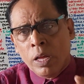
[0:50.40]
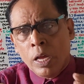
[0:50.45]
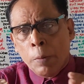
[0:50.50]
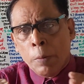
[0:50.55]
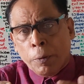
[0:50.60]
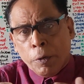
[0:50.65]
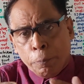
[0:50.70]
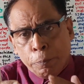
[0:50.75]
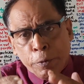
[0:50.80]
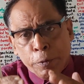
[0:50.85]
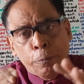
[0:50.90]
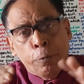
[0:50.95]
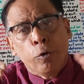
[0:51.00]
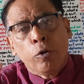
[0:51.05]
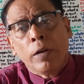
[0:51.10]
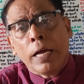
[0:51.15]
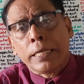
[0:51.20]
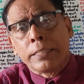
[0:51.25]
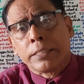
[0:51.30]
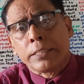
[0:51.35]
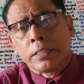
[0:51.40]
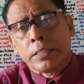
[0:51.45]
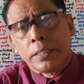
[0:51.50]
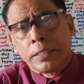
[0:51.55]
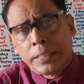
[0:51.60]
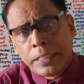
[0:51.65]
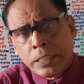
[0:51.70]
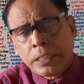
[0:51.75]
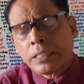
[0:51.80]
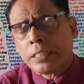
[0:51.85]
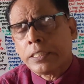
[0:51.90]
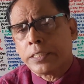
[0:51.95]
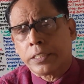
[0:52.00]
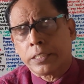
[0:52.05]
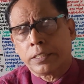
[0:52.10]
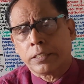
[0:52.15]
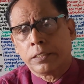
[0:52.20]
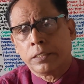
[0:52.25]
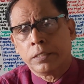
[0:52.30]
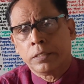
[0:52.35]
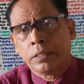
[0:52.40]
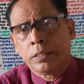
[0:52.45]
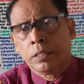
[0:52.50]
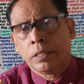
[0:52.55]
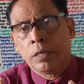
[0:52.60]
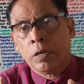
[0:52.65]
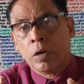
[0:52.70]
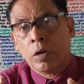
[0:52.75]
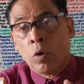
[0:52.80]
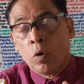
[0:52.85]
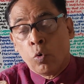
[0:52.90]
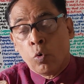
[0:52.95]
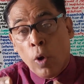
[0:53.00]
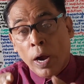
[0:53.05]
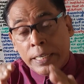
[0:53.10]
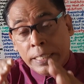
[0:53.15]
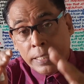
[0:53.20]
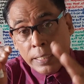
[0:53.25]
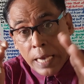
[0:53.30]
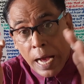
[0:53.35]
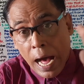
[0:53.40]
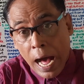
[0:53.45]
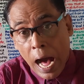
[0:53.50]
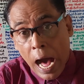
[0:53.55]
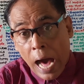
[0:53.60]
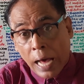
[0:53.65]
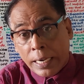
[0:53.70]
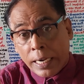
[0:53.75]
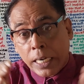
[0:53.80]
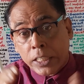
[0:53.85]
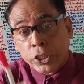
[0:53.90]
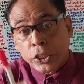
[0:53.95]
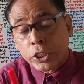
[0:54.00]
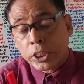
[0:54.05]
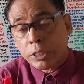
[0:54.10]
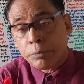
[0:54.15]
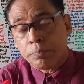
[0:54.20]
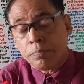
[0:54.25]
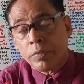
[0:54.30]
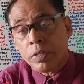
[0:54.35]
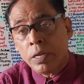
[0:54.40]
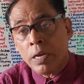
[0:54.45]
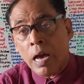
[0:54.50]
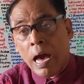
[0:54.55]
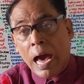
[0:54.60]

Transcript: But before I discuss what is anarchism,